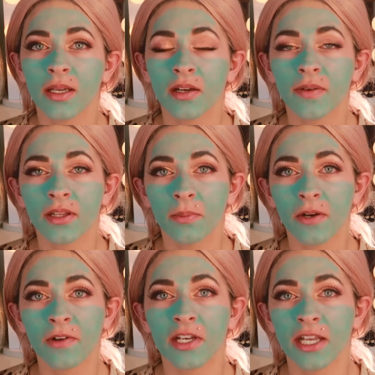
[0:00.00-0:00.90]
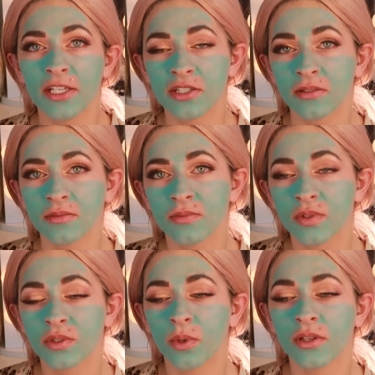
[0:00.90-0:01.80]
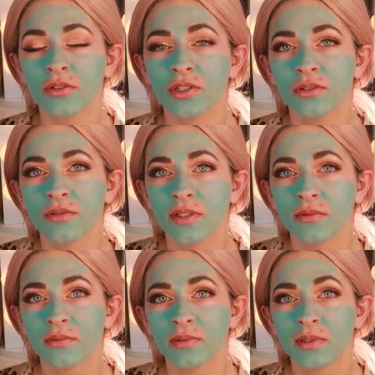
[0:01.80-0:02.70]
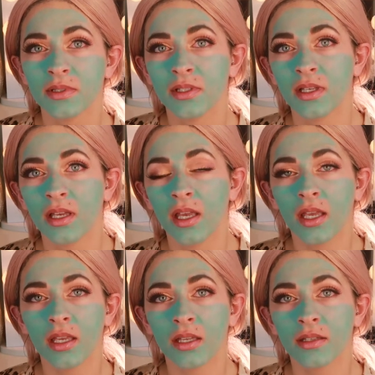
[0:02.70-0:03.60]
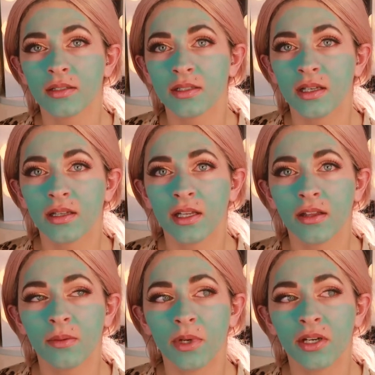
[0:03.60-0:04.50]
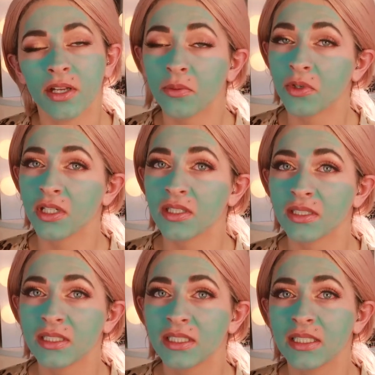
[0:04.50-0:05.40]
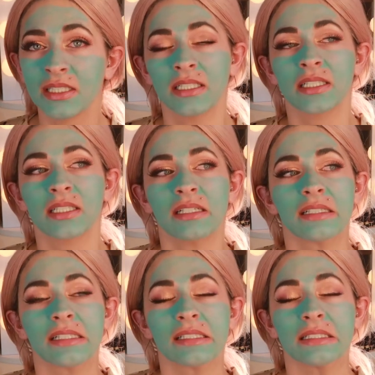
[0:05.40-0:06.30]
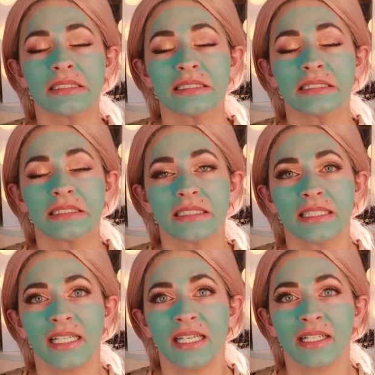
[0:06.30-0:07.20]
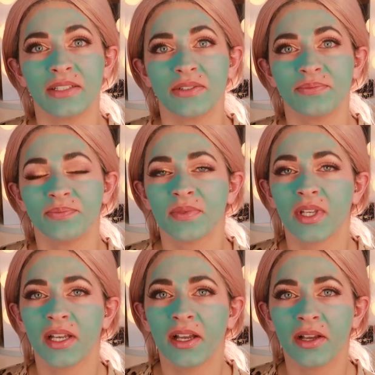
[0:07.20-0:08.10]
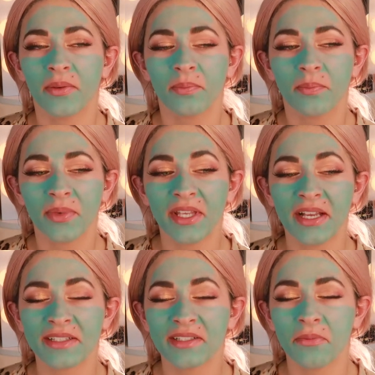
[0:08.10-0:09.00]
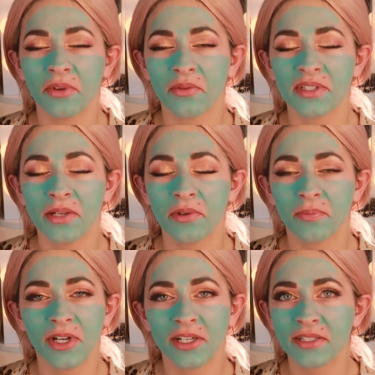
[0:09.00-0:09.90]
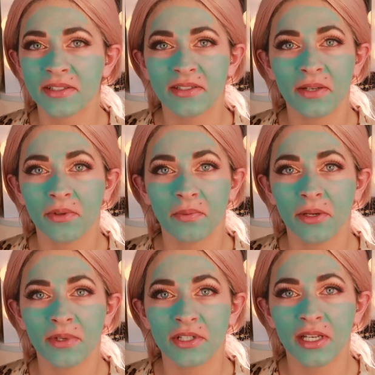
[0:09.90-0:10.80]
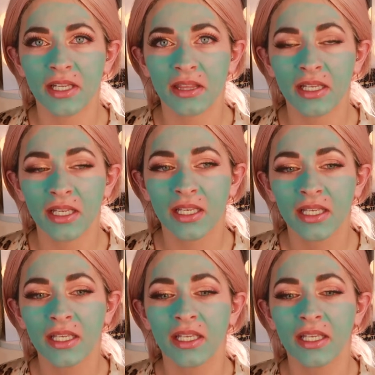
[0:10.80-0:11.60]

I'm gonna find the perfect occasion to wear those shoes. And a lot of them are not worn. So, I don't know. Um, but yeah, same with, same with products, same with pretty much anything.